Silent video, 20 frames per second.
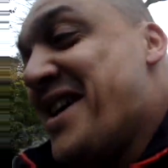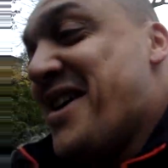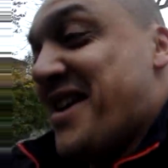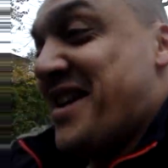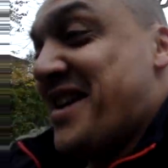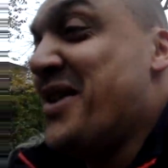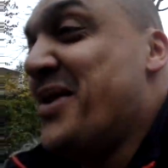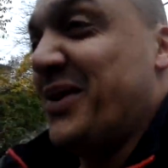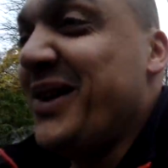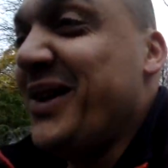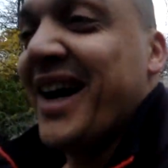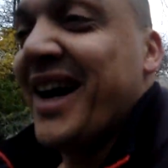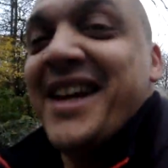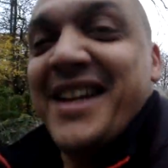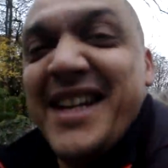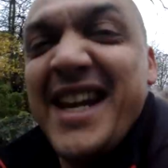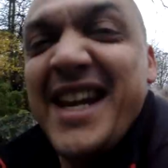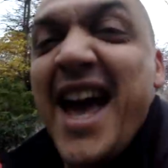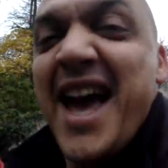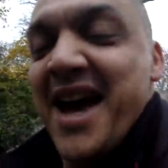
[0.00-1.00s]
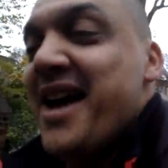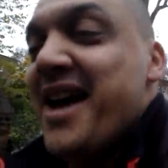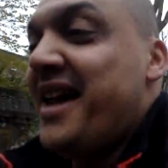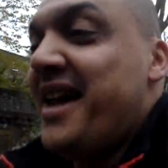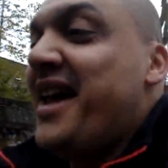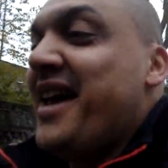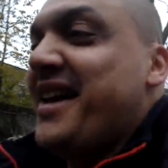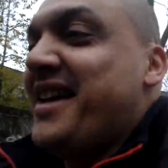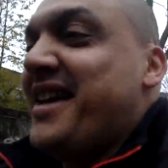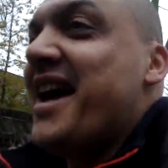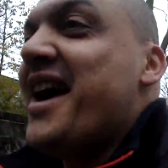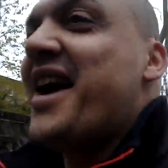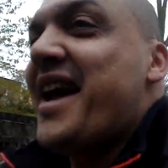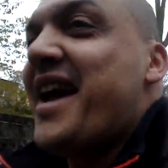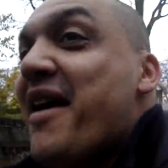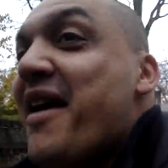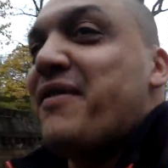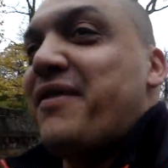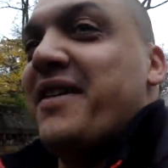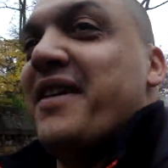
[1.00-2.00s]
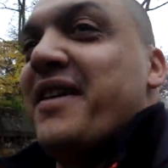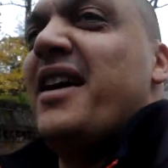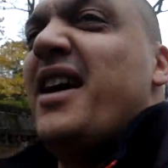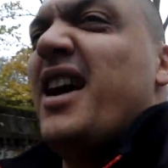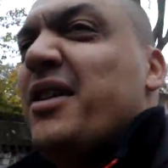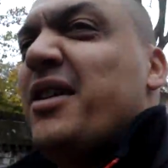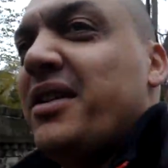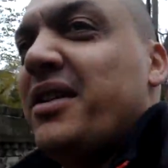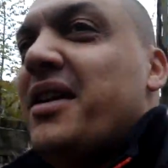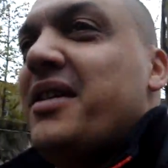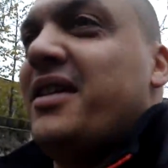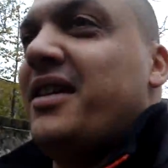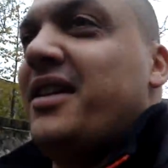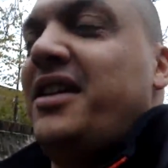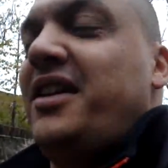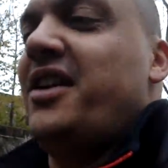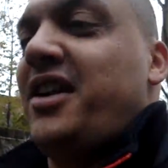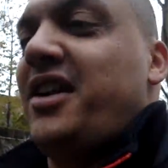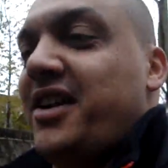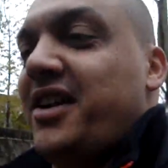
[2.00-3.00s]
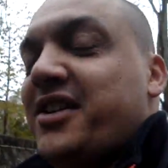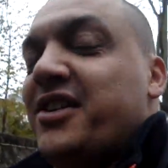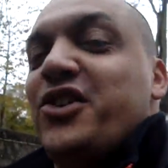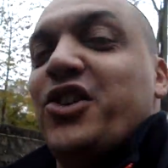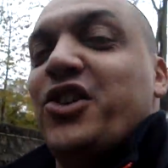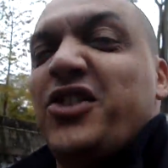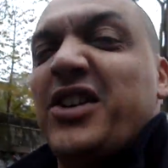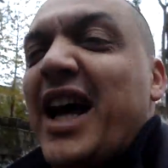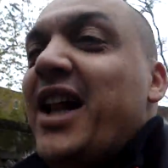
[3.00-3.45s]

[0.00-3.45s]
And it was like, yeah, I have. I was like, yeah, I can just